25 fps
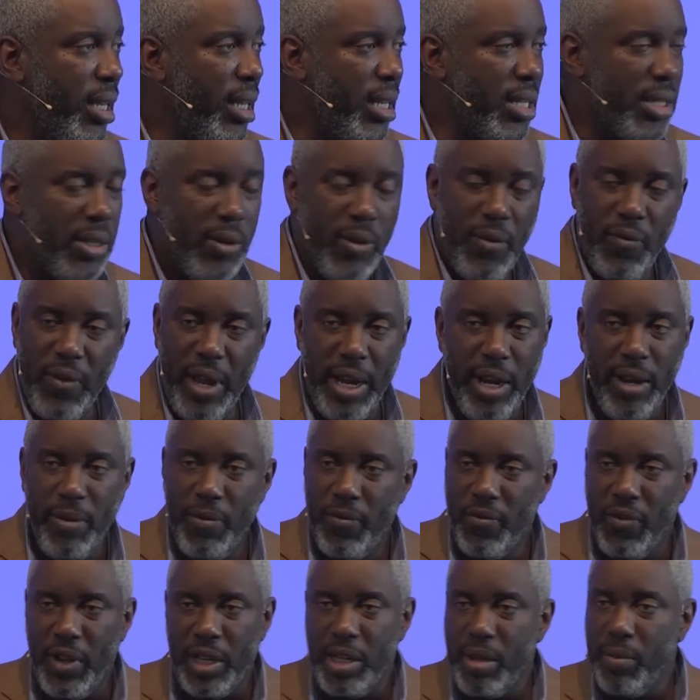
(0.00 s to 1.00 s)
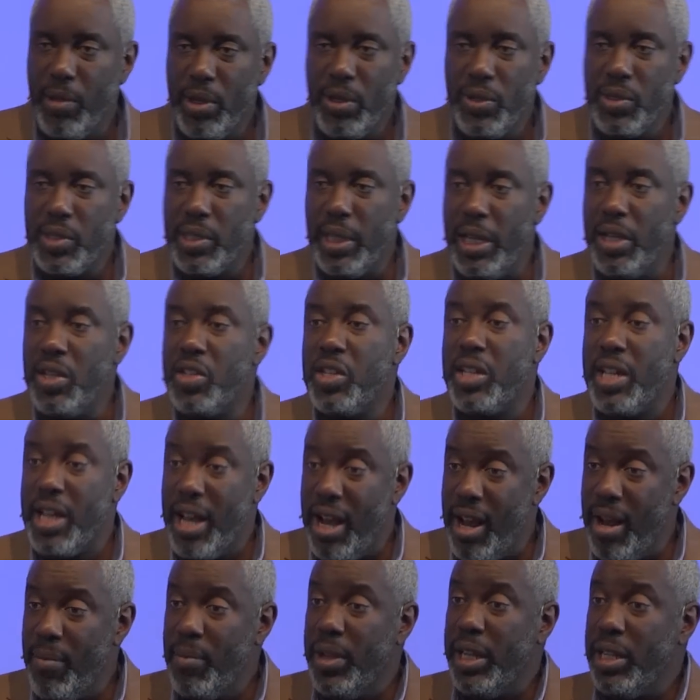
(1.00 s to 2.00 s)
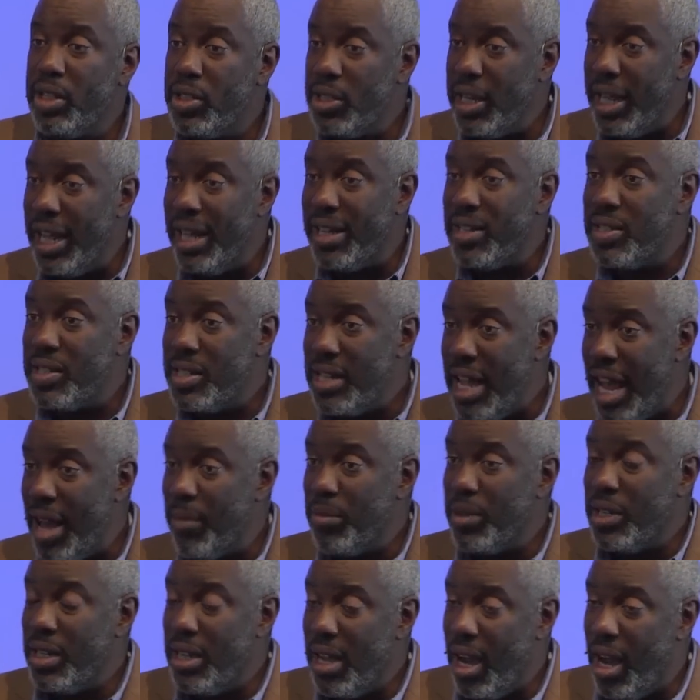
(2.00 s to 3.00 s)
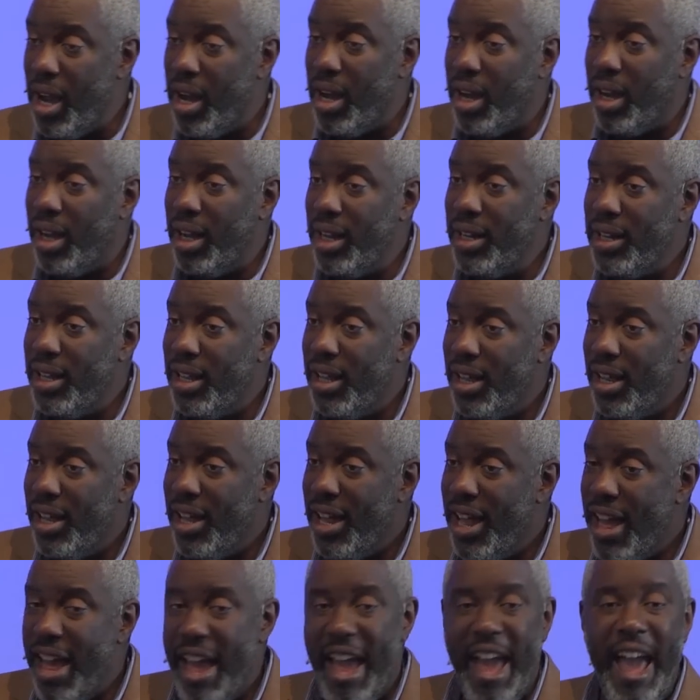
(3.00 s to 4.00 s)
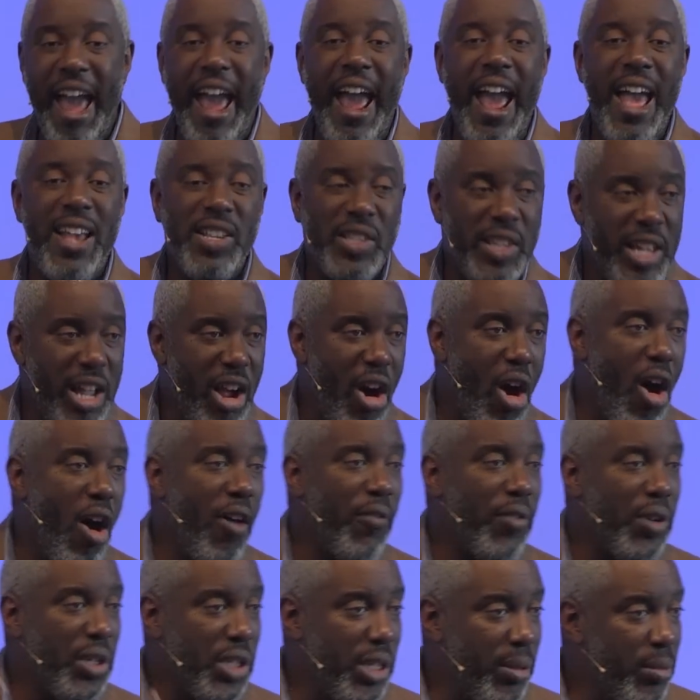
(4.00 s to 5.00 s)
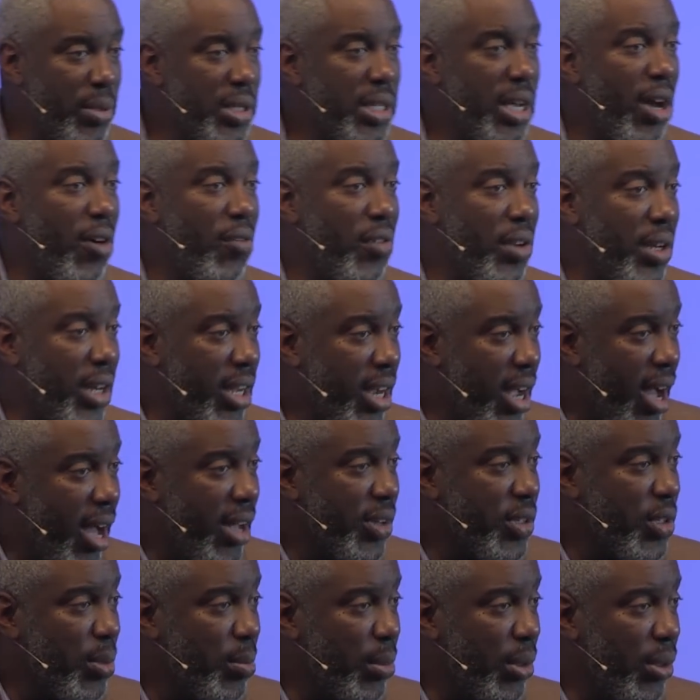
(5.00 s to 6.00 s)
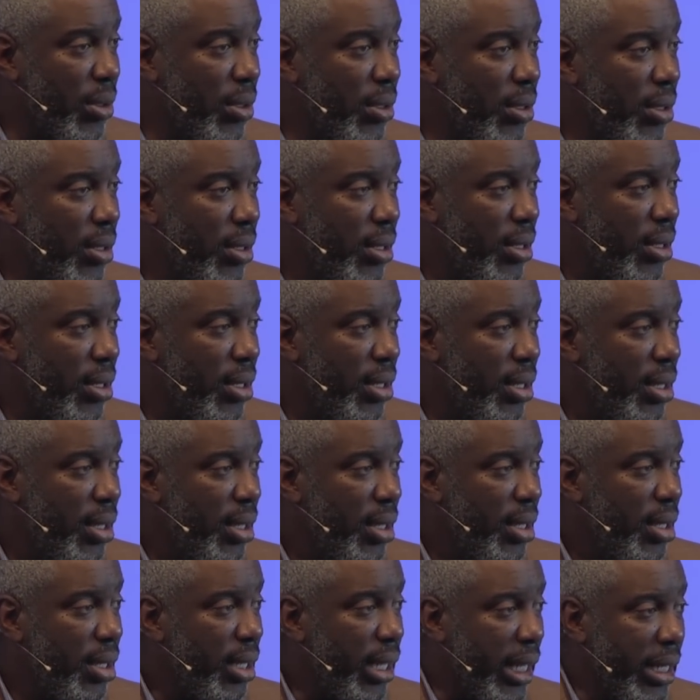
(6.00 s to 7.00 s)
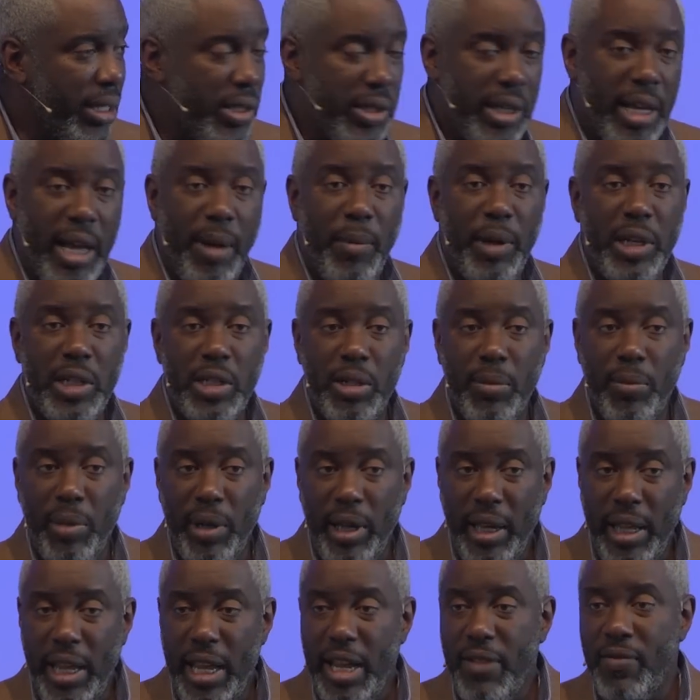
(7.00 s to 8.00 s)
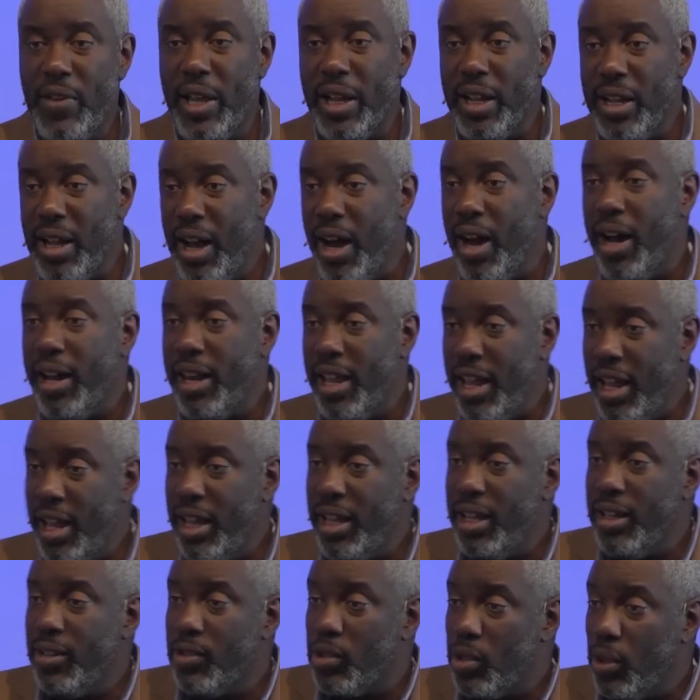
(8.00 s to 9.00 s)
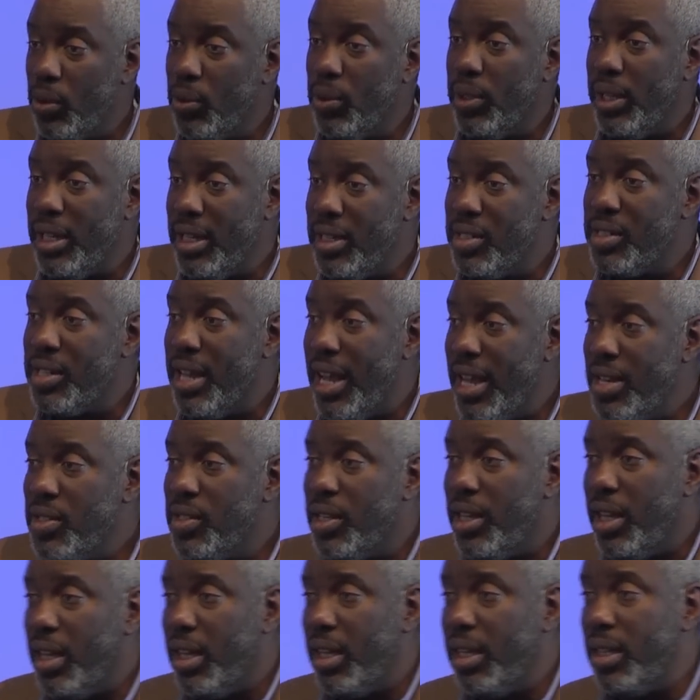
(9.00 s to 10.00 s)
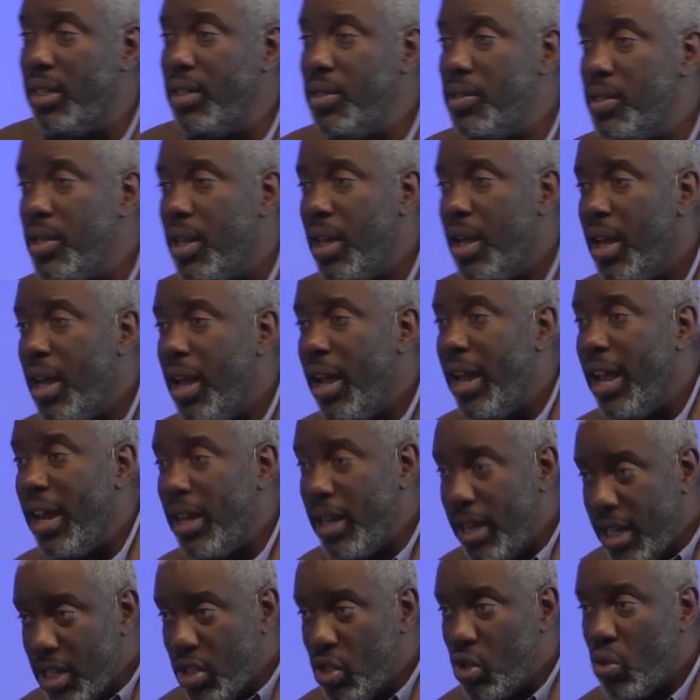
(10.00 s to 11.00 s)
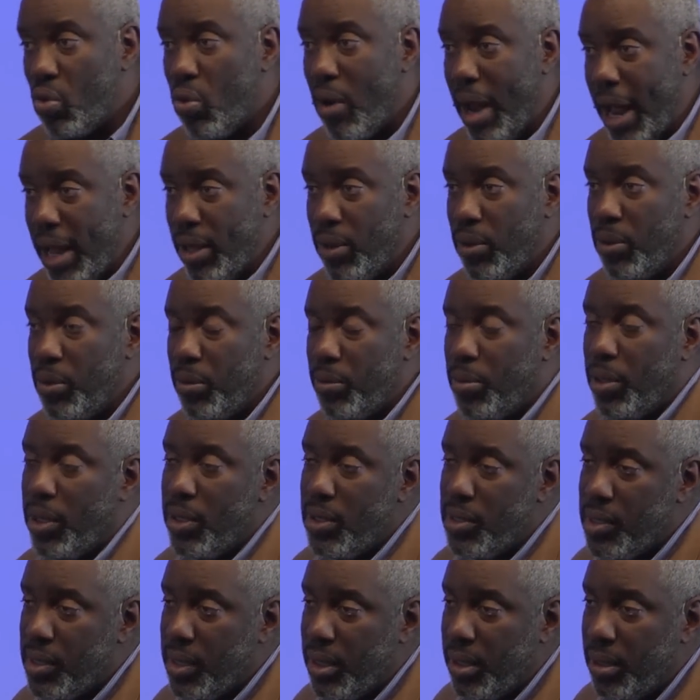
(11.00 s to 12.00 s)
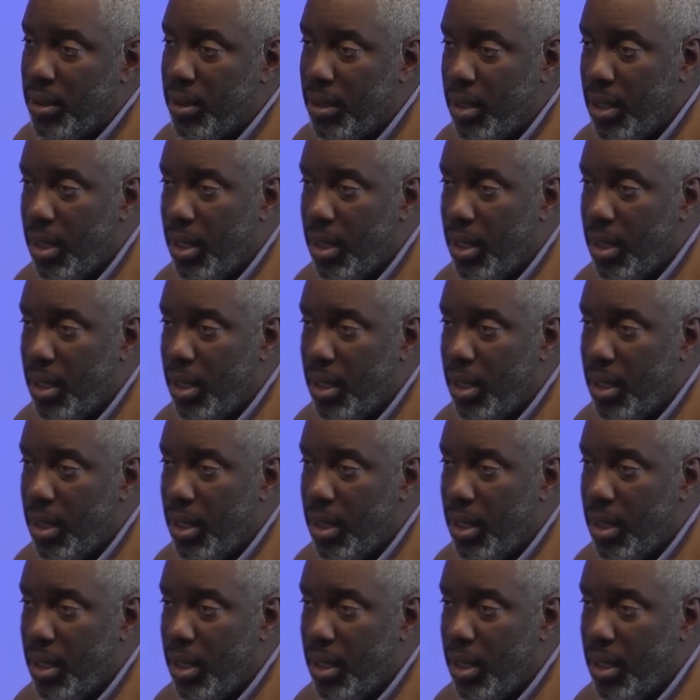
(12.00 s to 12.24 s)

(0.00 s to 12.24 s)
is, in a very fundamental sense, coming to accept God as he offers himself in the gospel. It's coming to believe that God is who he says he is in his triune person.